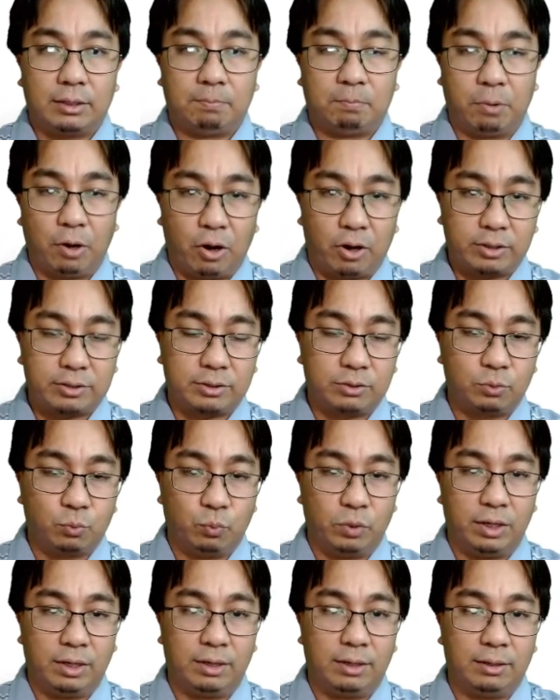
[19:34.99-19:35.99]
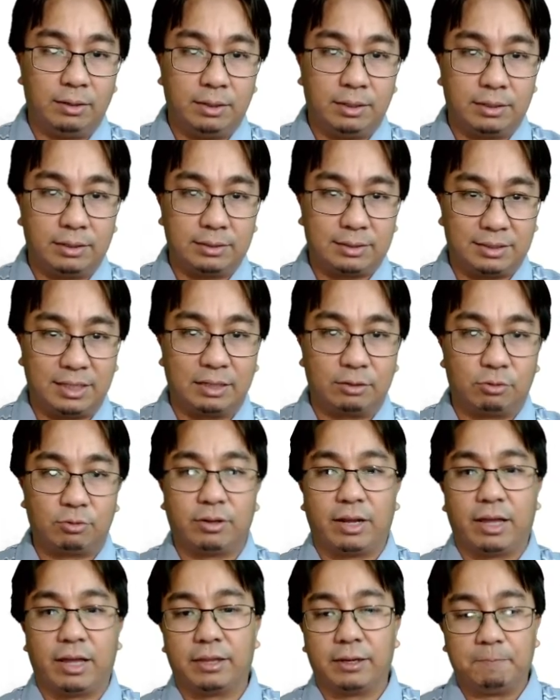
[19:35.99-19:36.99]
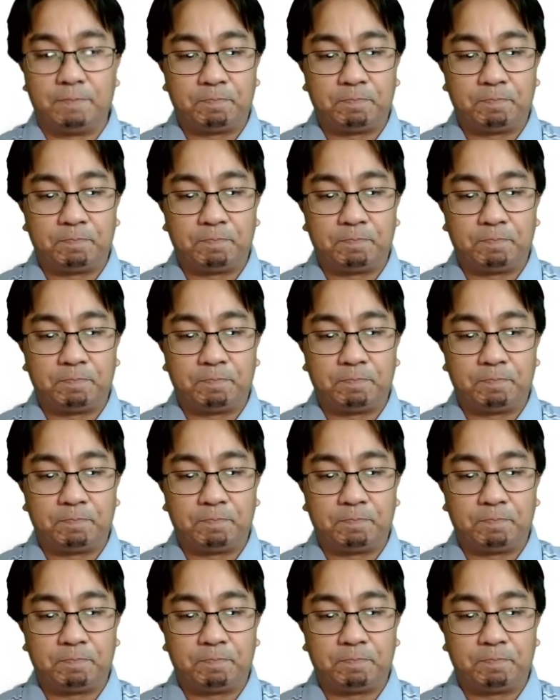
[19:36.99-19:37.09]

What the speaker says: blocks will stick together.